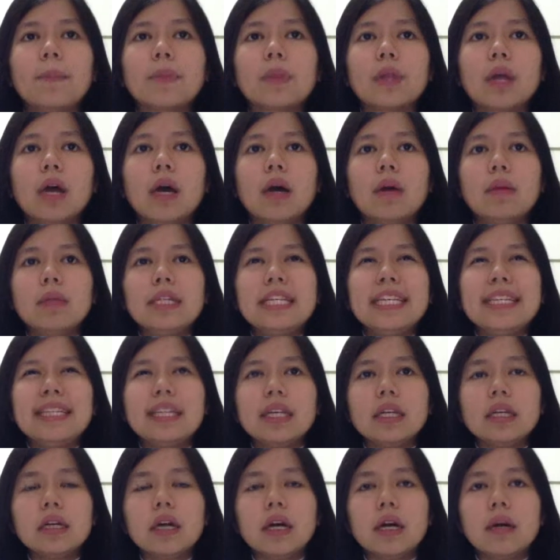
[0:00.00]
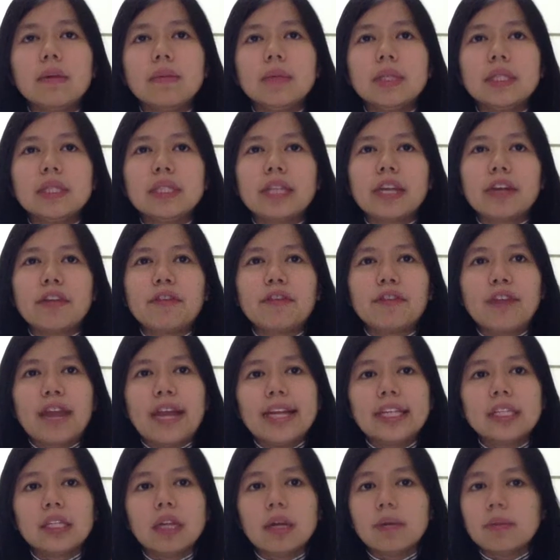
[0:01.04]
um, eating um, instead of
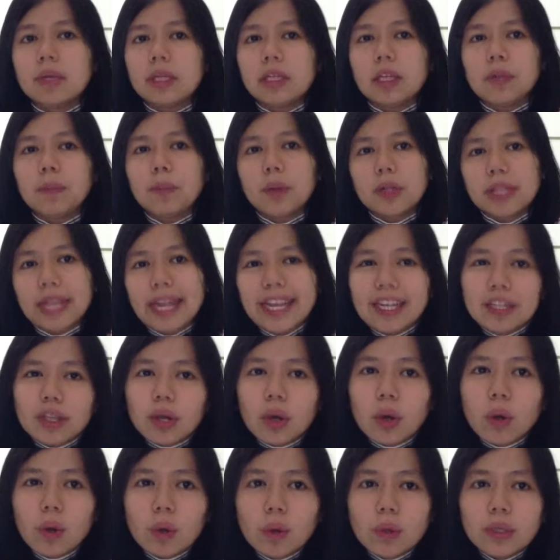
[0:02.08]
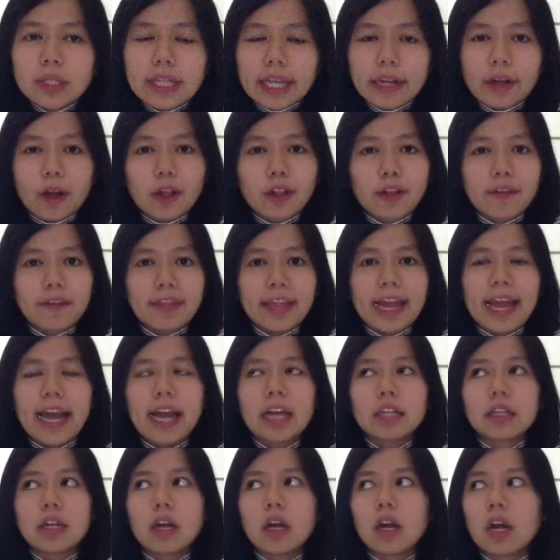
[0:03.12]
rice, um, eating potatoes and all of
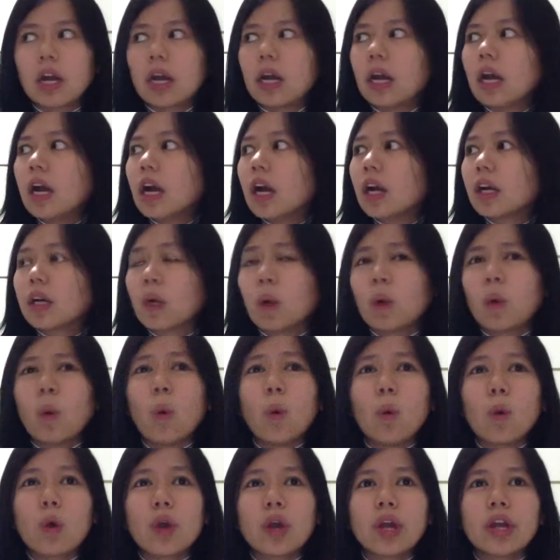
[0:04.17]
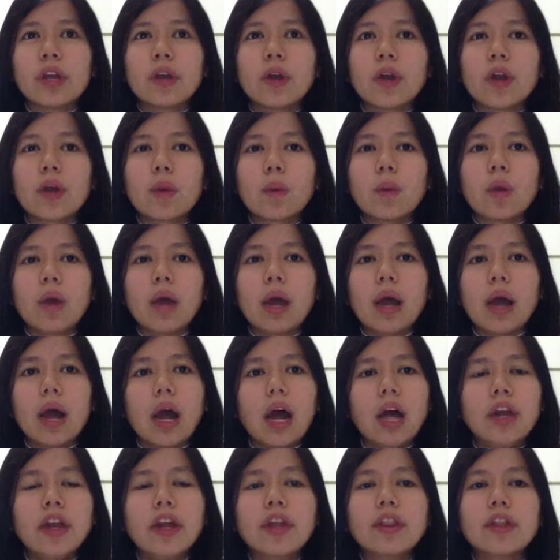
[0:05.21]
that, or corn or
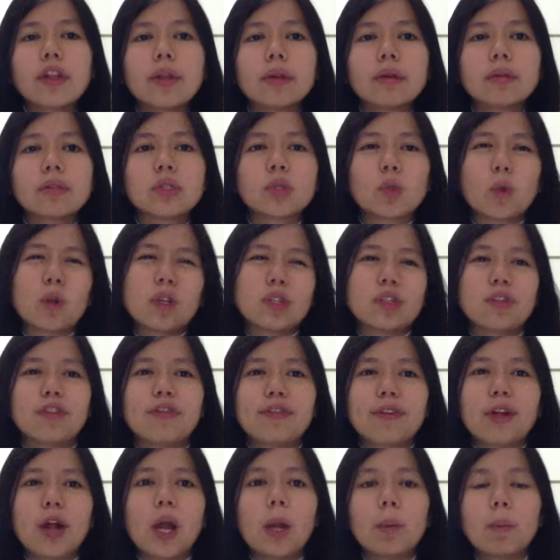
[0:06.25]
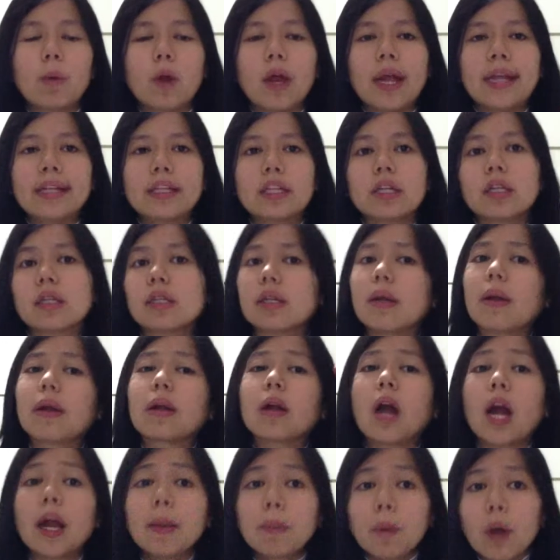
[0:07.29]
another source of carbohydrate
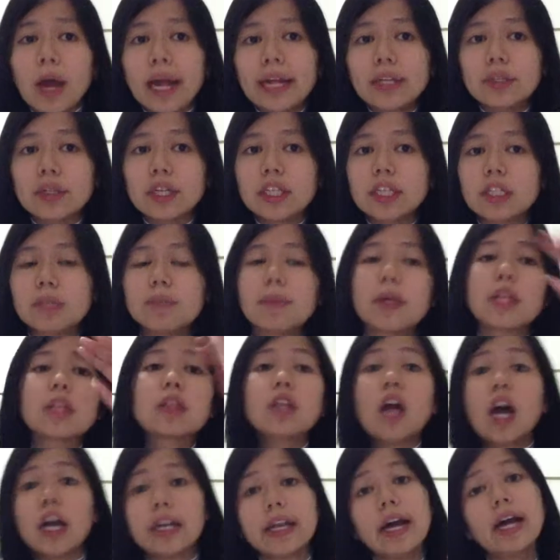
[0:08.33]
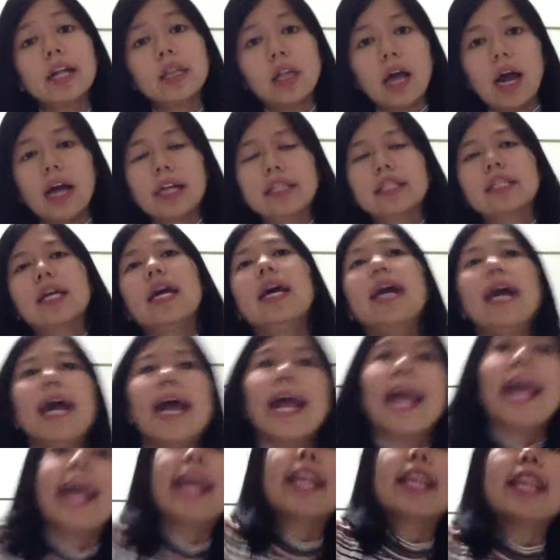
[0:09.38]
carbohydrates but not a lot
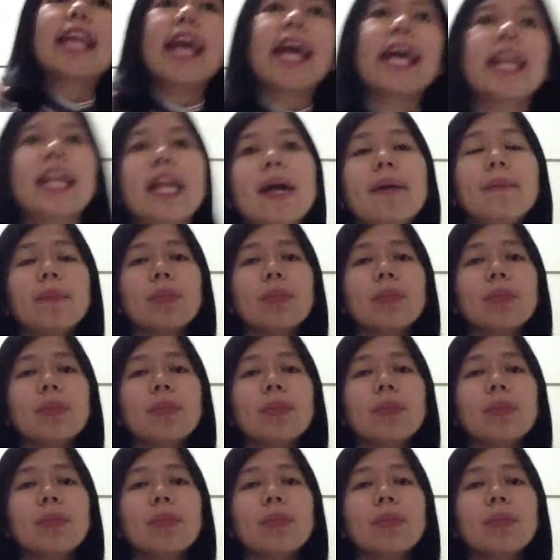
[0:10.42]
and then